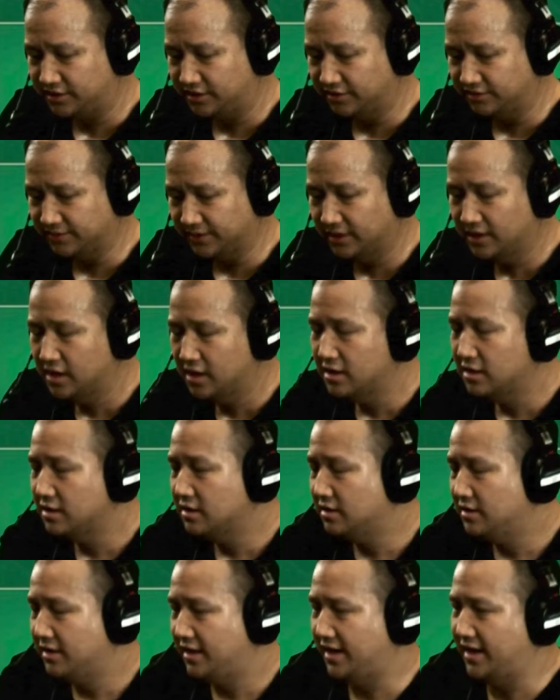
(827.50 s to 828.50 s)
Excuse me.
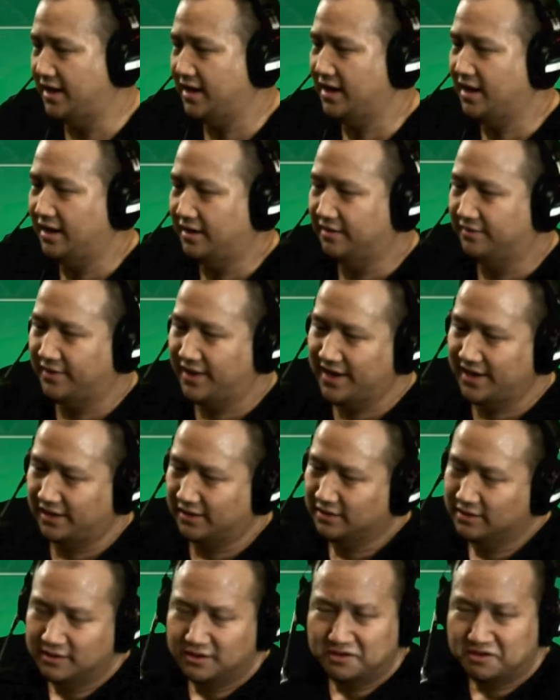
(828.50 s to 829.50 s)
And
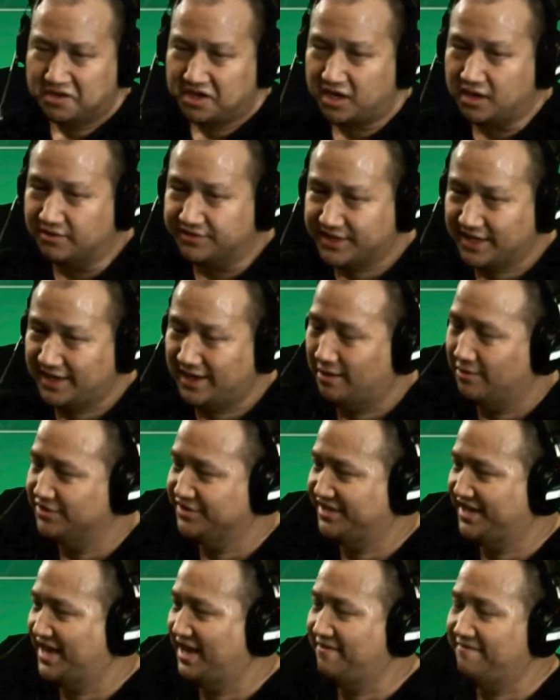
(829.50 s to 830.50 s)
like, you know, 10
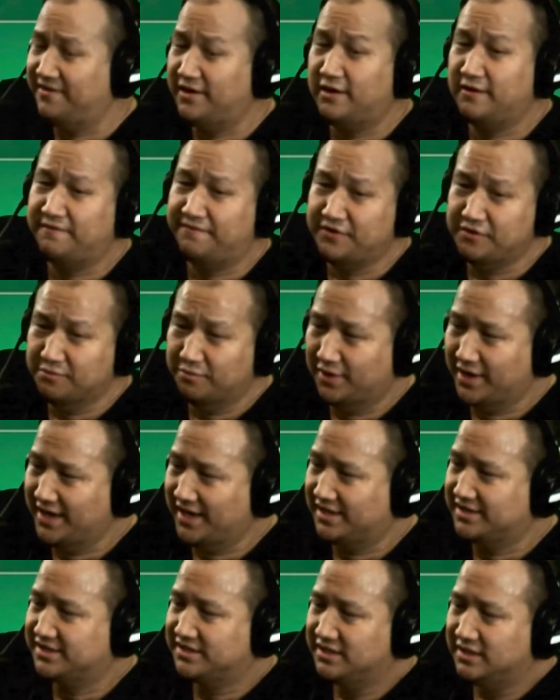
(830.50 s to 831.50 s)
hours a day, very few
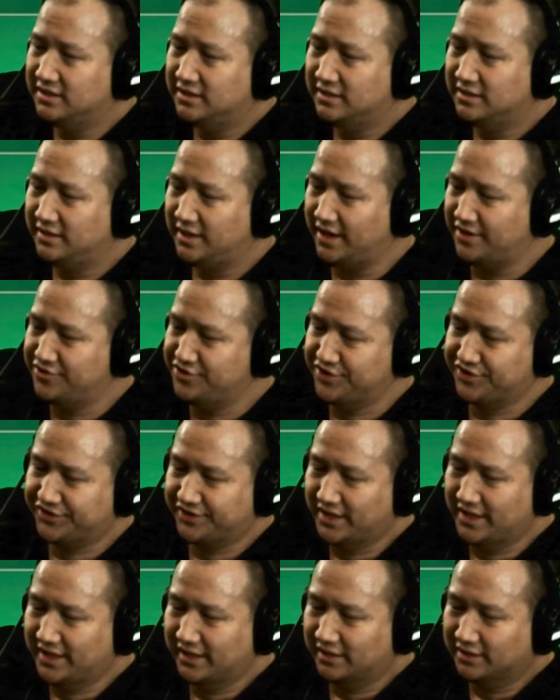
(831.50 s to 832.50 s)
breaks, and
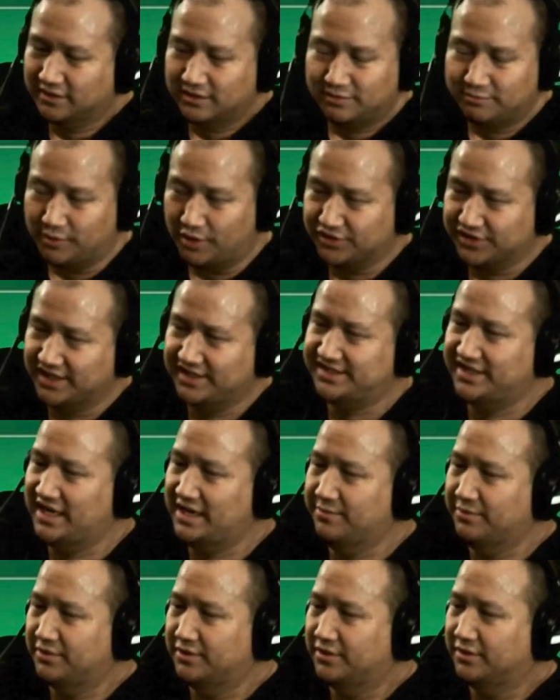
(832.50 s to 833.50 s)
just like
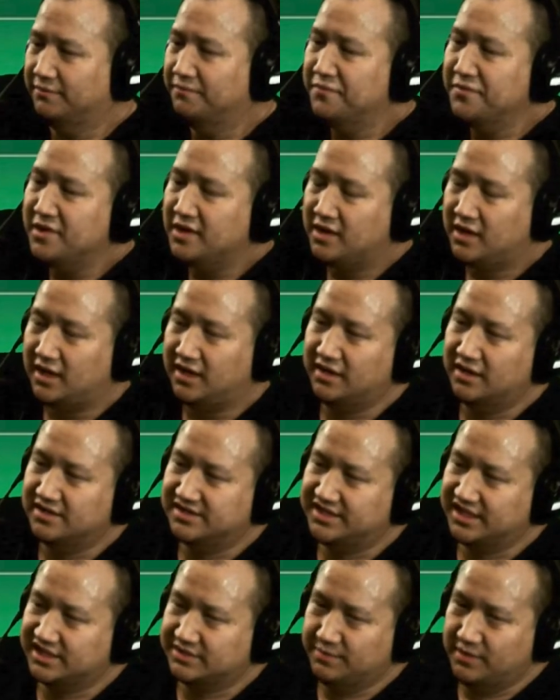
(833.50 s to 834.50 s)
multi-table. And then
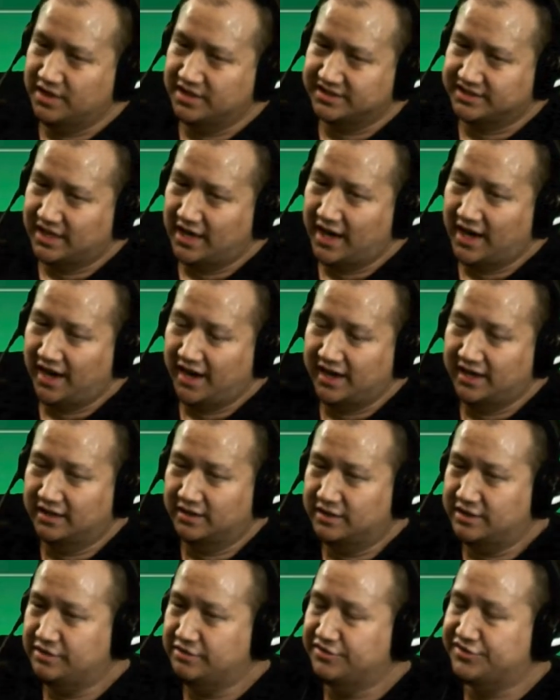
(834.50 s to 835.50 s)
6 months, I
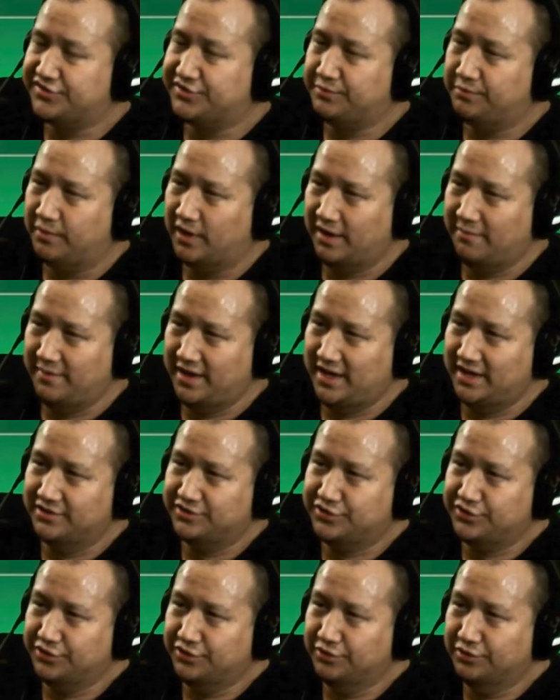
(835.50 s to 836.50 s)
used what I
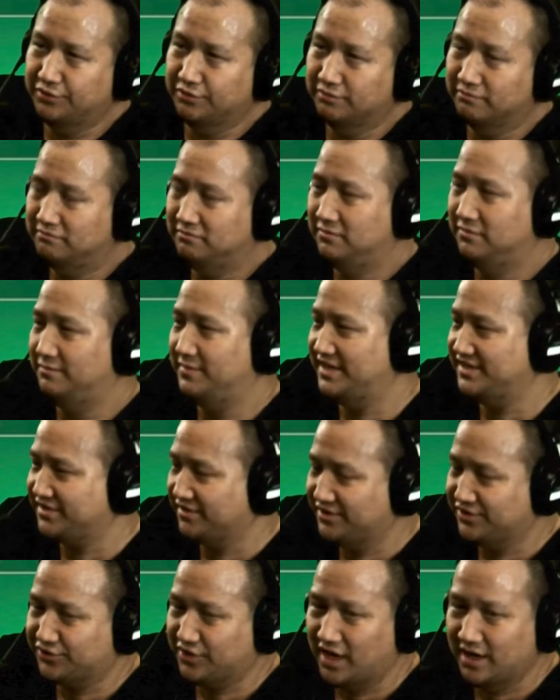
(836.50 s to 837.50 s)
made to
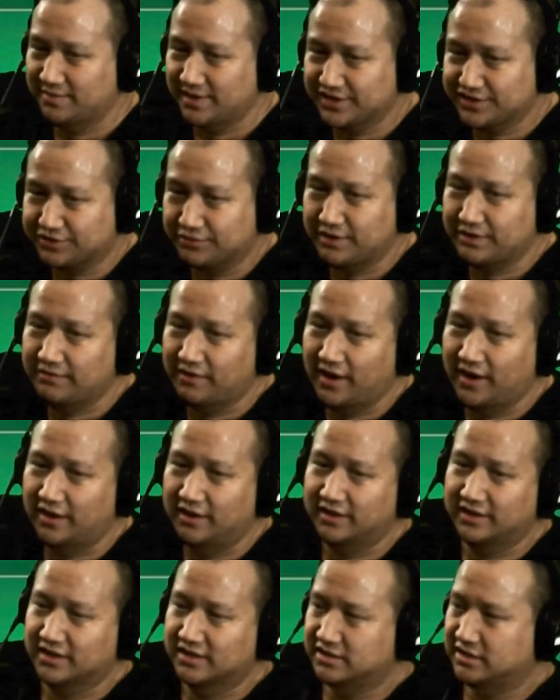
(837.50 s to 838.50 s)
basically try to be a
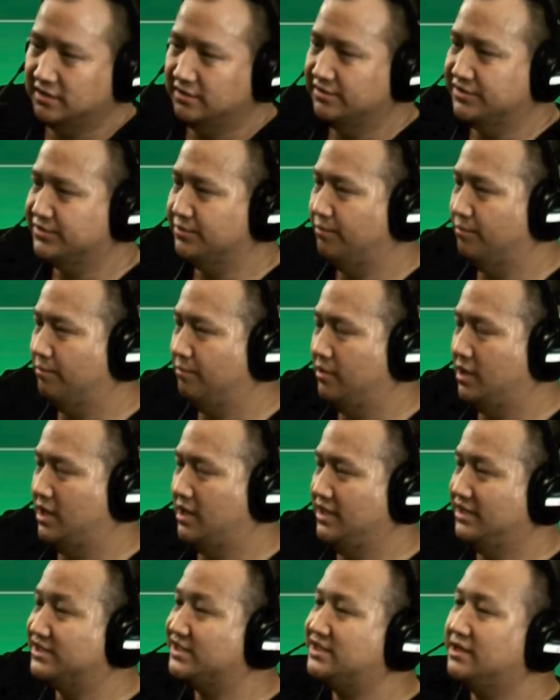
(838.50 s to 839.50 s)
screenwriter because
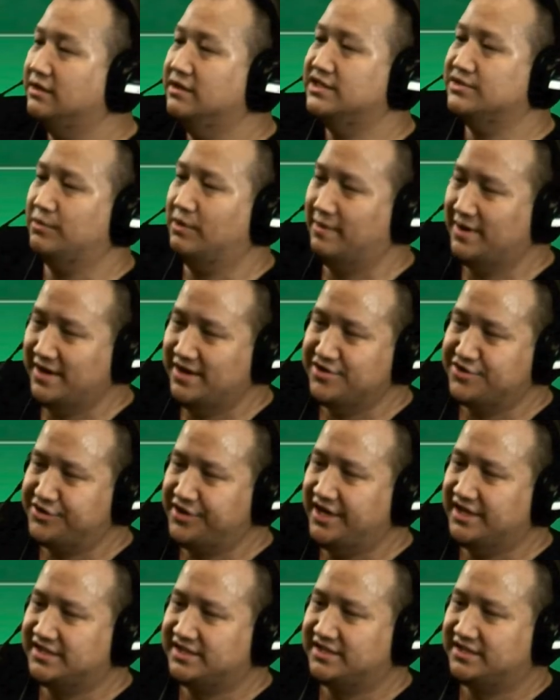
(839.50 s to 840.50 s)
it still is one of my
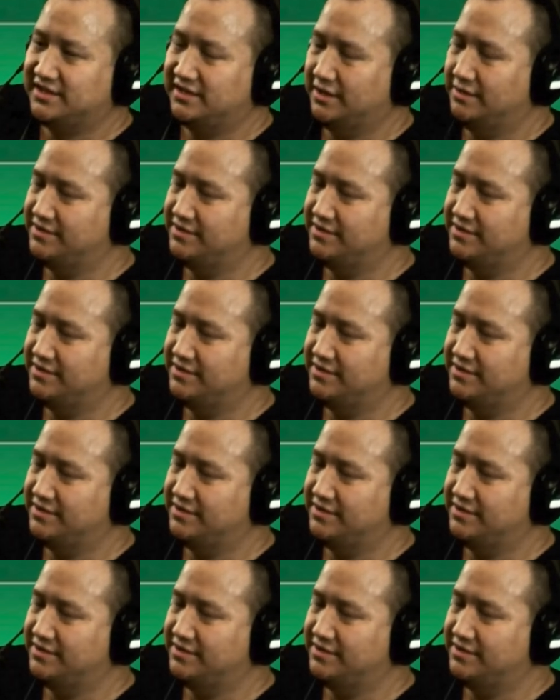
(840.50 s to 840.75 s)
interests.